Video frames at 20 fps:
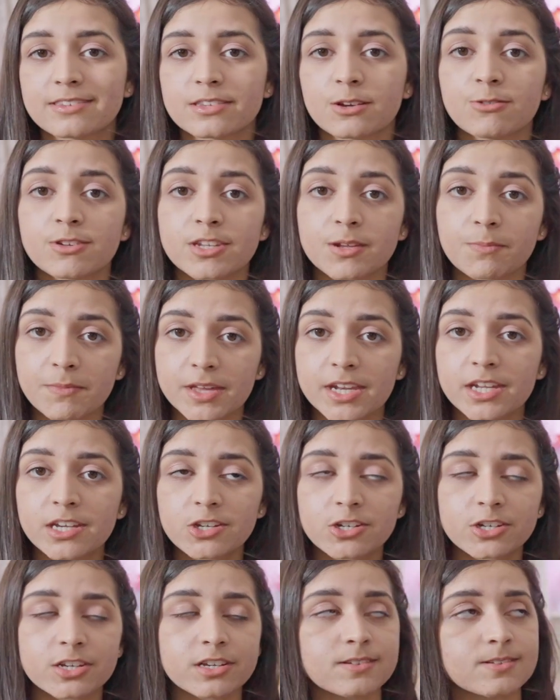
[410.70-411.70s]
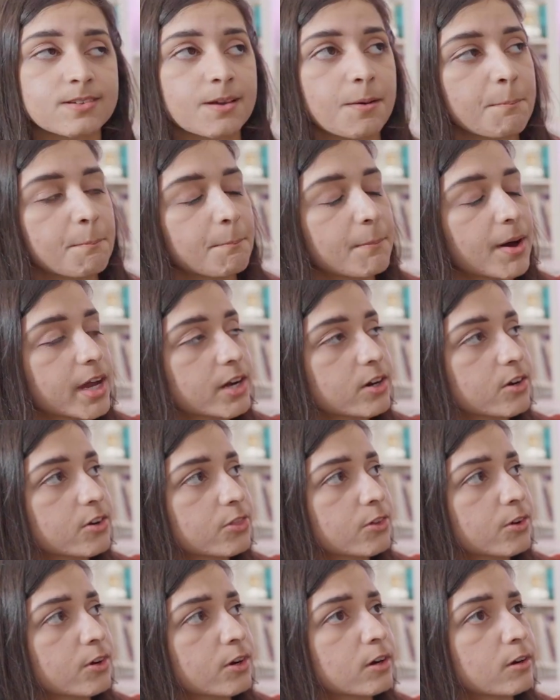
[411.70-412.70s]
so diminished is
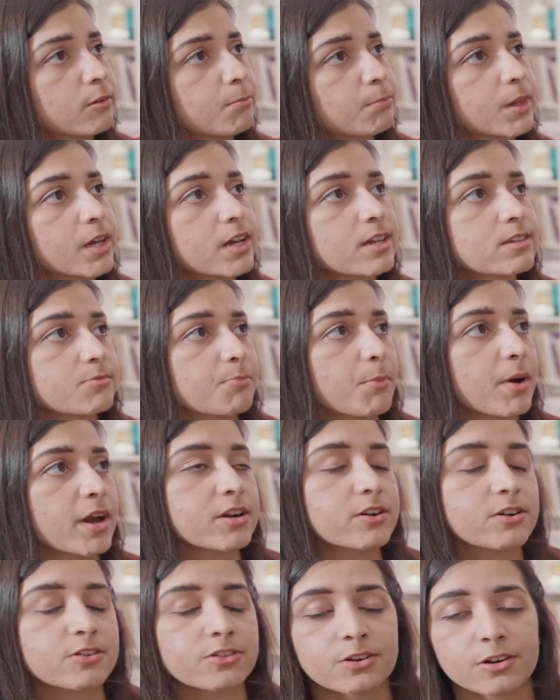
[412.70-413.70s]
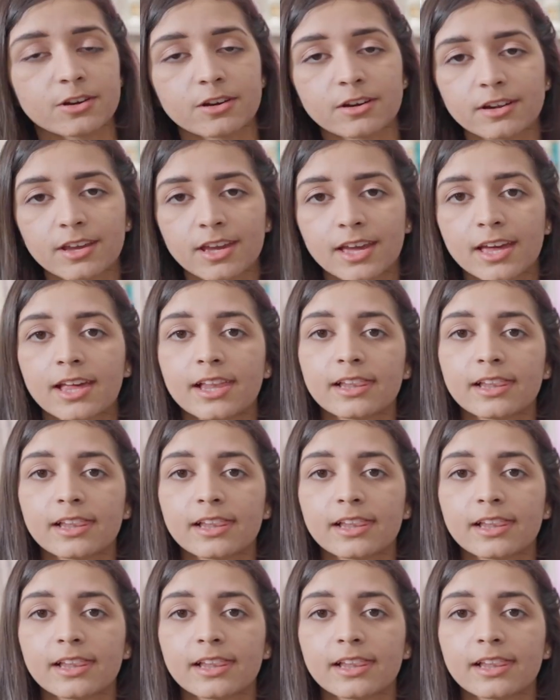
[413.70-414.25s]
minor third plus minor third.